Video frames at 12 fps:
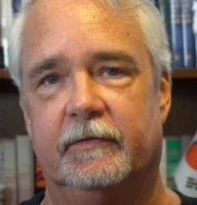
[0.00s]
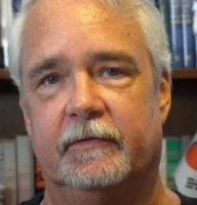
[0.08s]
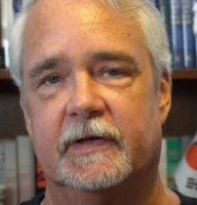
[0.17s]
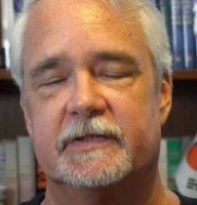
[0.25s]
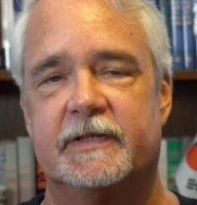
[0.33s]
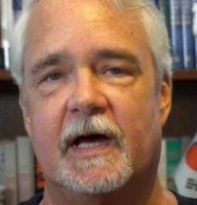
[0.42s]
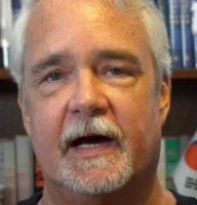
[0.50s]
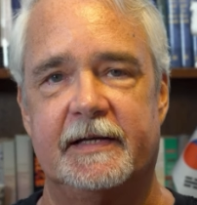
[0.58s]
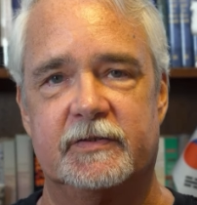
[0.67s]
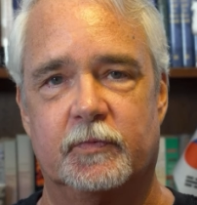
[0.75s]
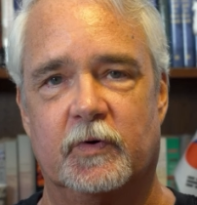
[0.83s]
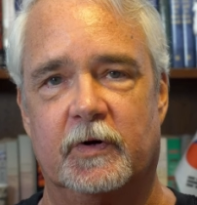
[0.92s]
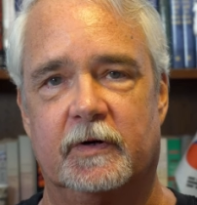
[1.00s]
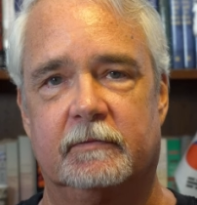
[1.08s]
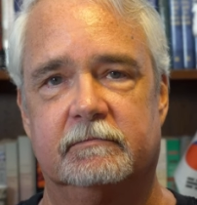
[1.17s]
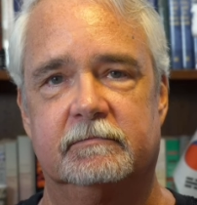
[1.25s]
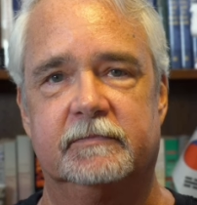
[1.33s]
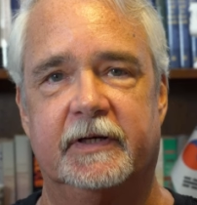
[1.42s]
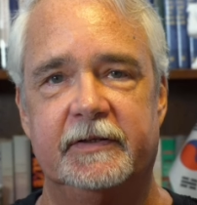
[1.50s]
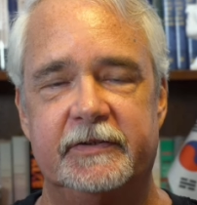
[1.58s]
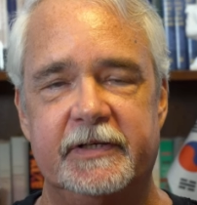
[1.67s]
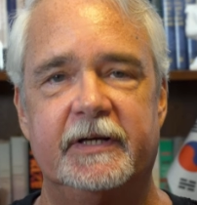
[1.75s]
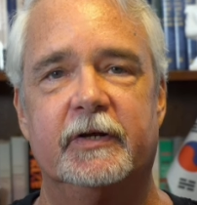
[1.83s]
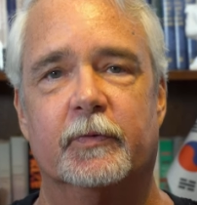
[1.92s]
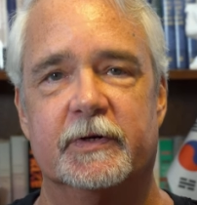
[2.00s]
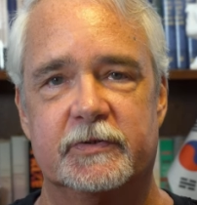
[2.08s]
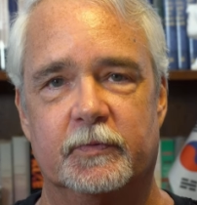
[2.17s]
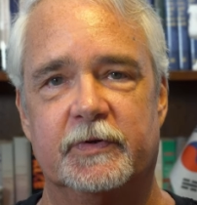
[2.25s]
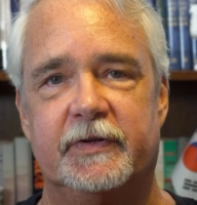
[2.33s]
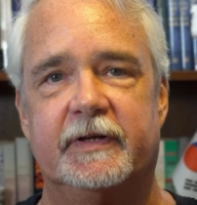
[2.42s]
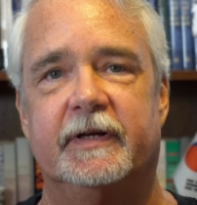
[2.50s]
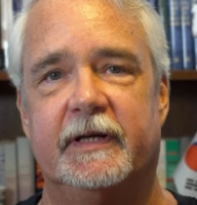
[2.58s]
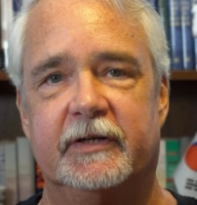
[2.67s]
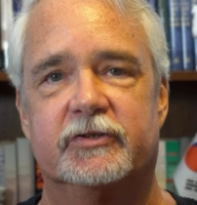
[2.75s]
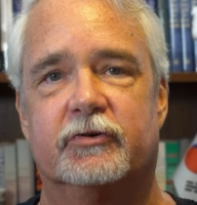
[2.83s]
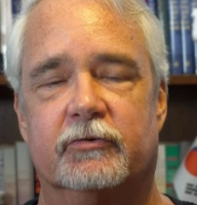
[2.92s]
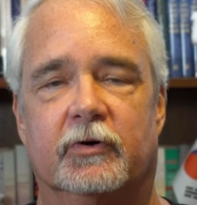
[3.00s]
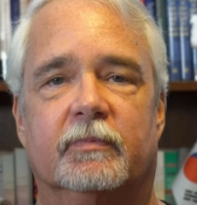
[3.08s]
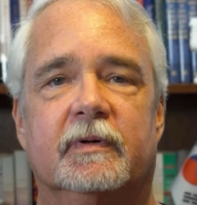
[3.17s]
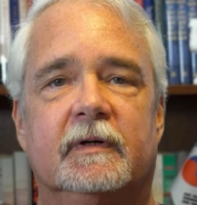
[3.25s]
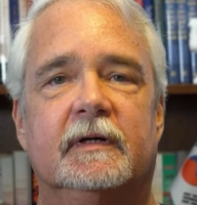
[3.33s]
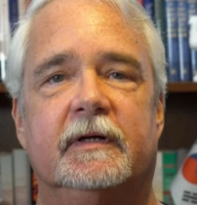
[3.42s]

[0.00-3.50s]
the sides were contiguous within each group.